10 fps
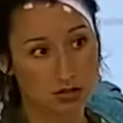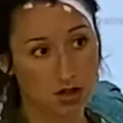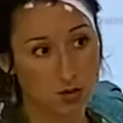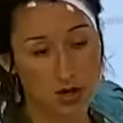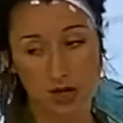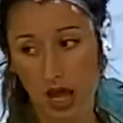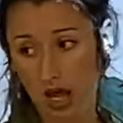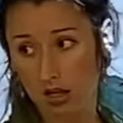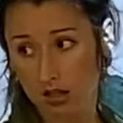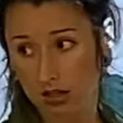Are we
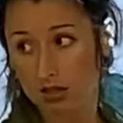okay?